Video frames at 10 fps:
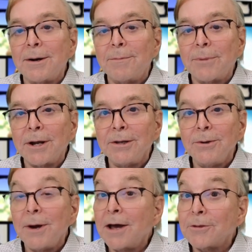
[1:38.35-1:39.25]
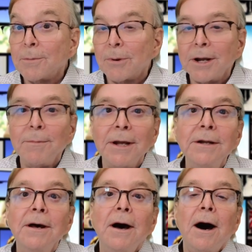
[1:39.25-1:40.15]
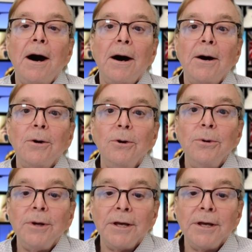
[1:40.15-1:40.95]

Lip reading: bring you Heather Brinkman, who